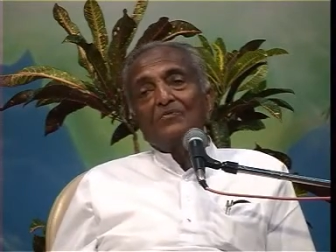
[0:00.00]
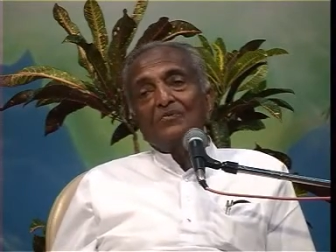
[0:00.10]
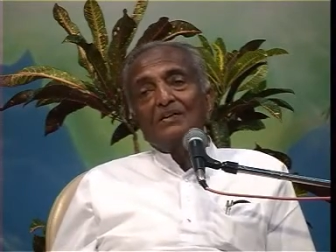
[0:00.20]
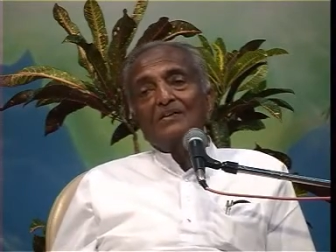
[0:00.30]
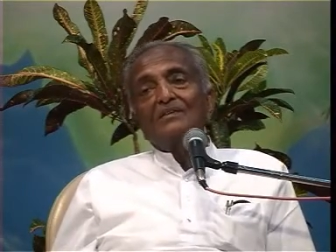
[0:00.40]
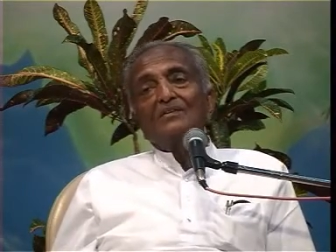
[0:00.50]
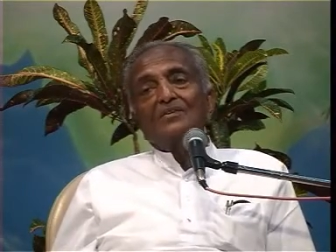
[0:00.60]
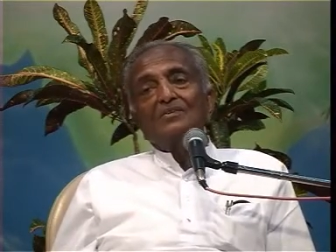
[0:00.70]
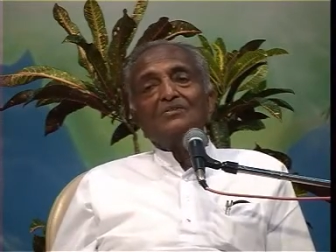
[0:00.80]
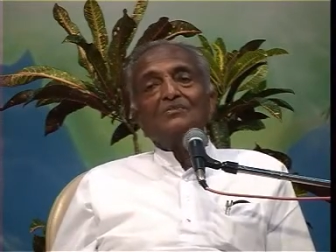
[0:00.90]
wealth
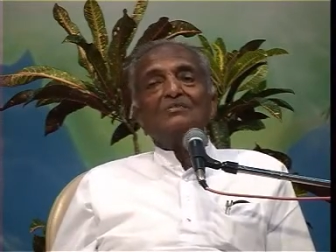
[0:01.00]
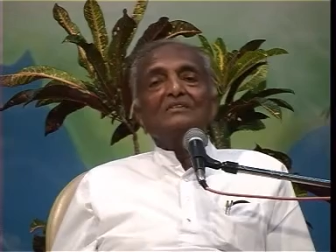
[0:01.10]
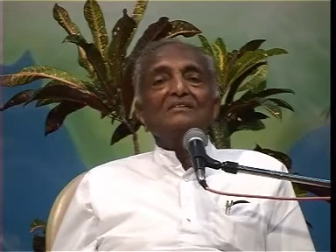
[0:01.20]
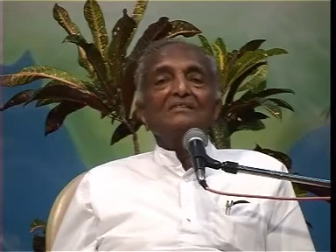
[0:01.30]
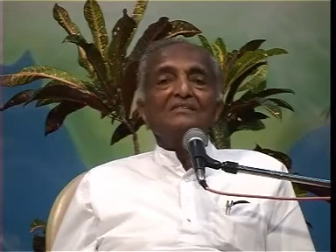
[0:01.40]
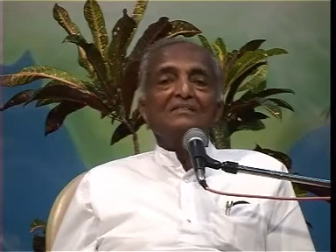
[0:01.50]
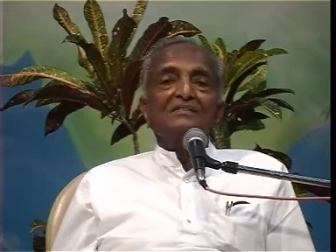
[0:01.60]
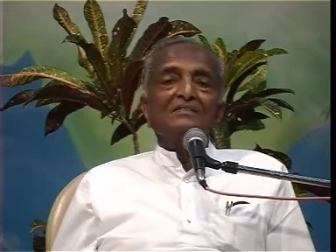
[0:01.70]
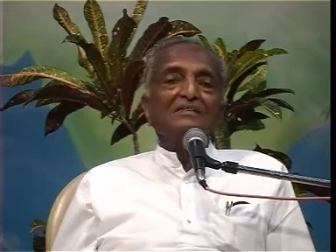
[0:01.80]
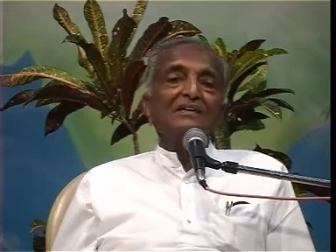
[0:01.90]
and all those things,
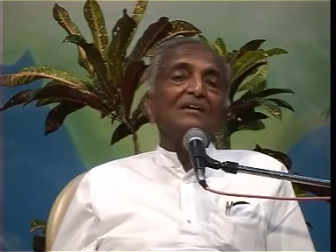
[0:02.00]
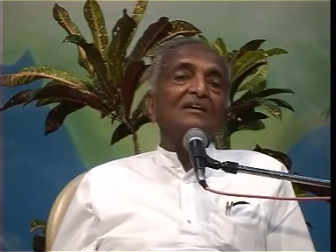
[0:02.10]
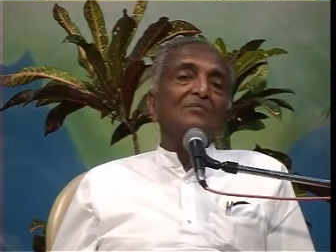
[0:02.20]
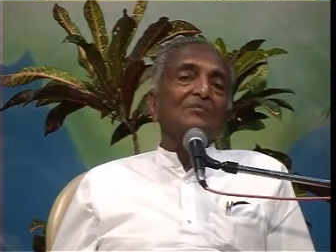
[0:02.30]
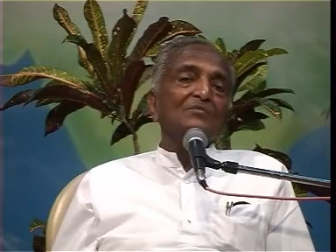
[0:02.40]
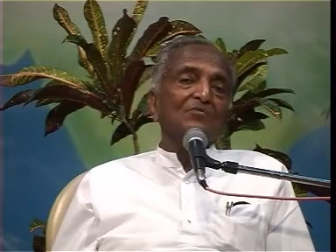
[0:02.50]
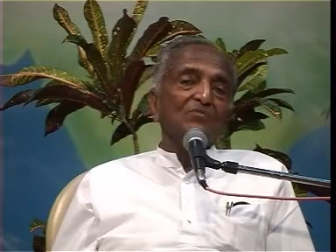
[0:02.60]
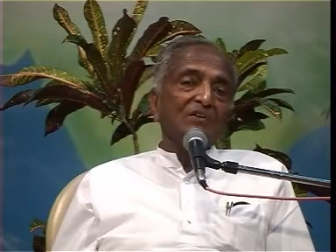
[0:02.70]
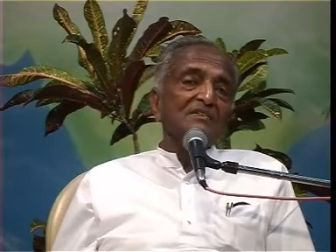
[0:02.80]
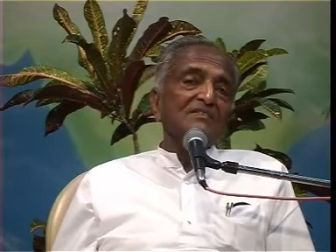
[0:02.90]
they are
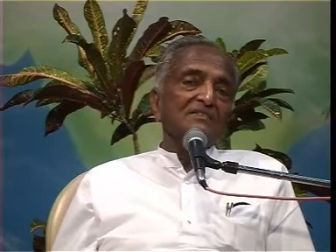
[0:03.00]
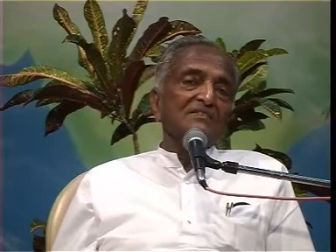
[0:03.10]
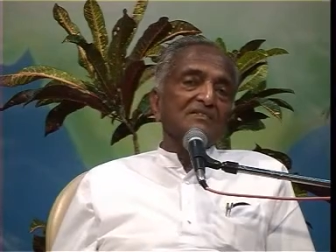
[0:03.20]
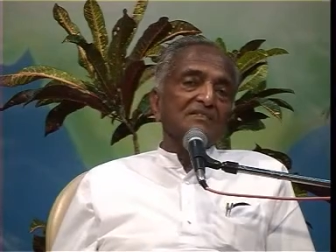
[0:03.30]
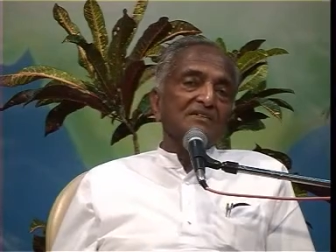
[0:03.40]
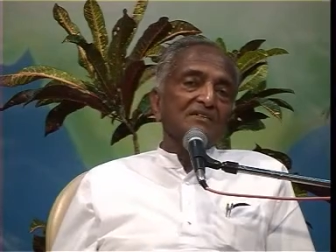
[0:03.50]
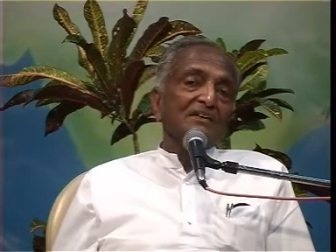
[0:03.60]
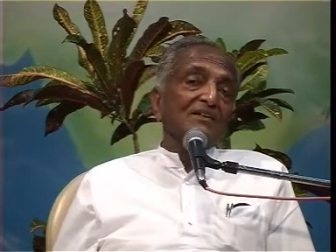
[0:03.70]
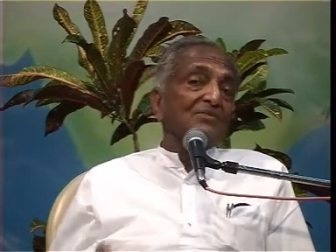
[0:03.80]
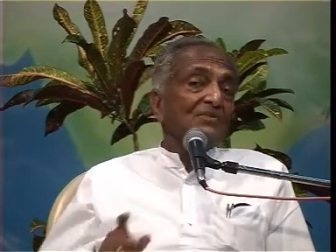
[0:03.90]
vices
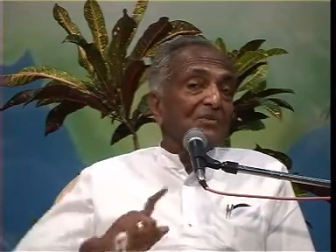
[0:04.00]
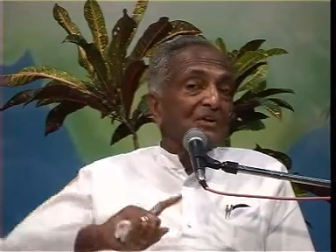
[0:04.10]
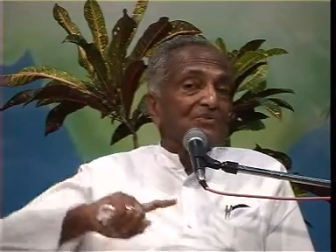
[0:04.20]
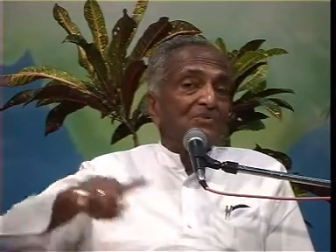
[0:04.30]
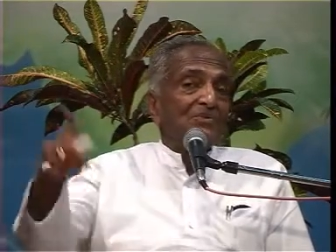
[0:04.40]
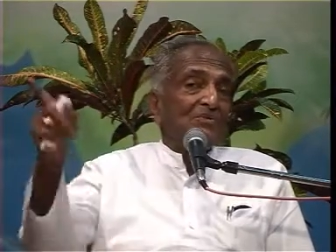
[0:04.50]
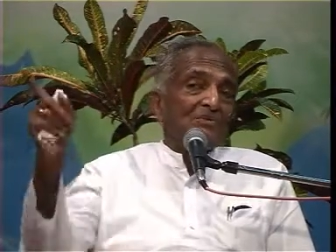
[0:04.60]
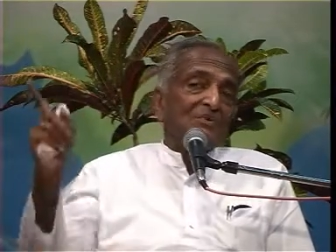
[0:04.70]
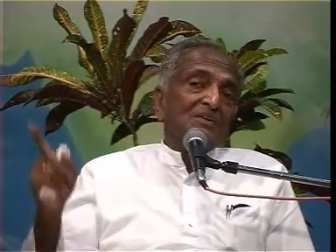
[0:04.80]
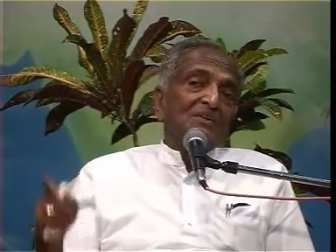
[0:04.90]
and you have to
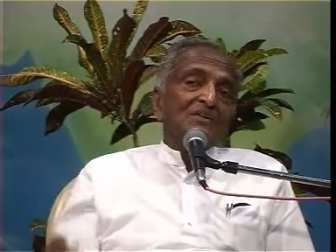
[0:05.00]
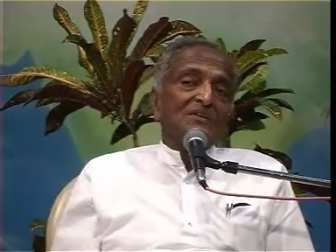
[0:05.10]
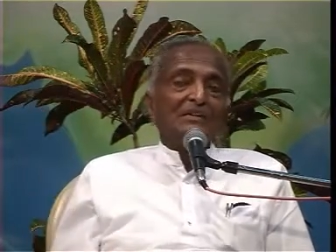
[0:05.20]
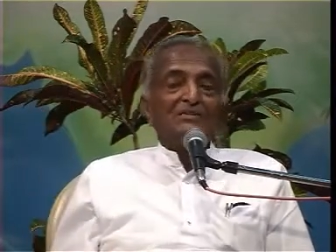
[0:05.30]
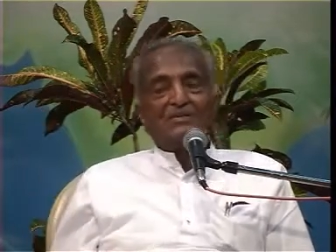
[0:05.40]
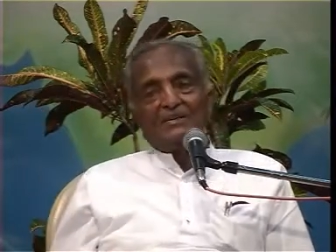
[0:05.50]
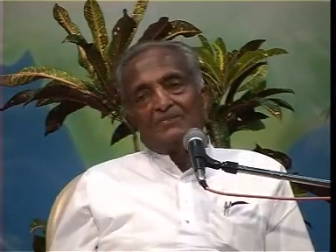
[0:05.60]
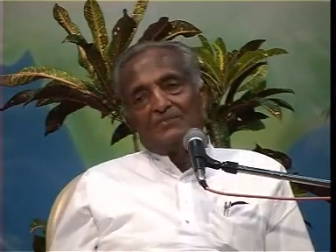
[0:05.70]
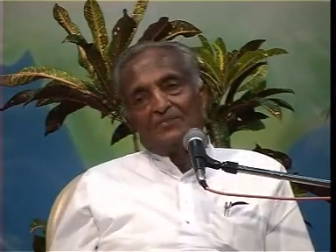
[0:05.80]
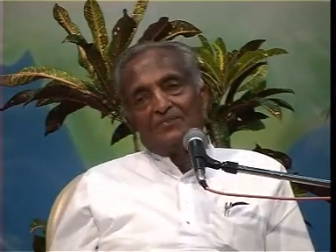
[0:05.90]
leave
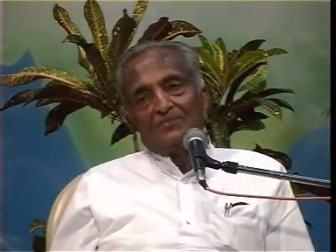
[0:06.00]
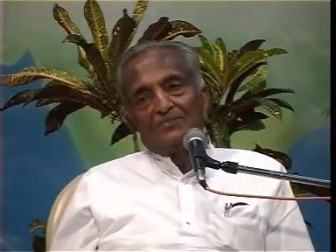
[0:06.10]
them.